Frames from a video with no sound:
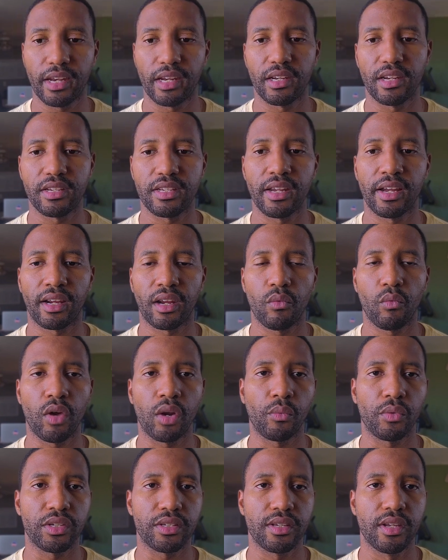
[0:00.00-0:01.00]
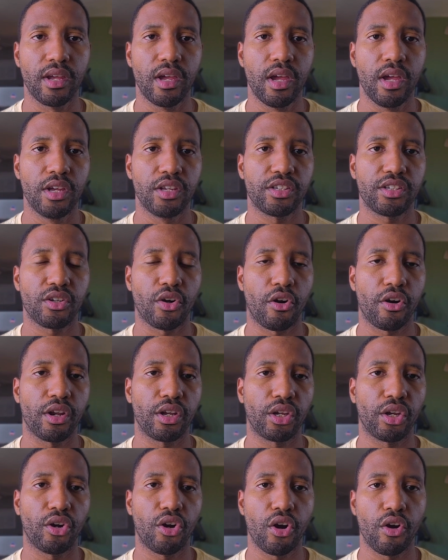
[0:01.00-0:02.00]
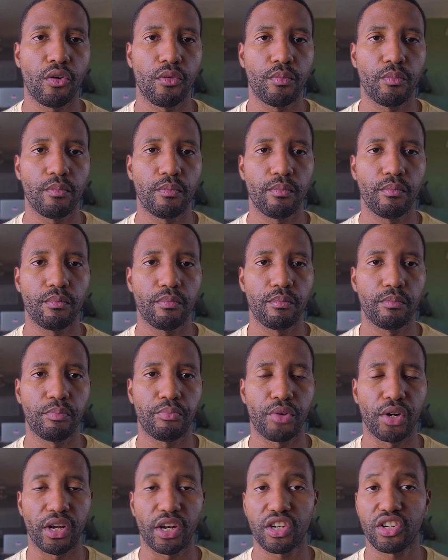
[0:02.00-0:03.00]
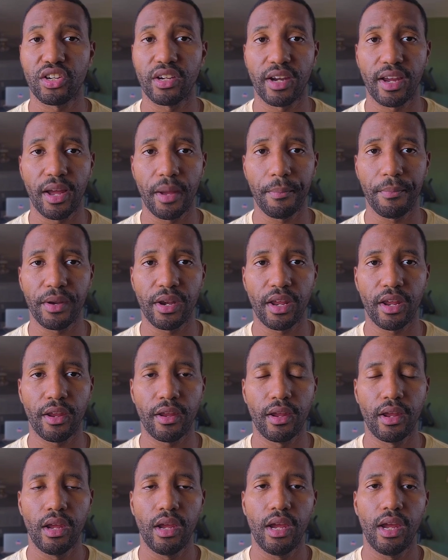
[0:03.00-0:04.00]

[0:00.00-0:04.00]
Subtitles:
And then the second one was starting your own production company.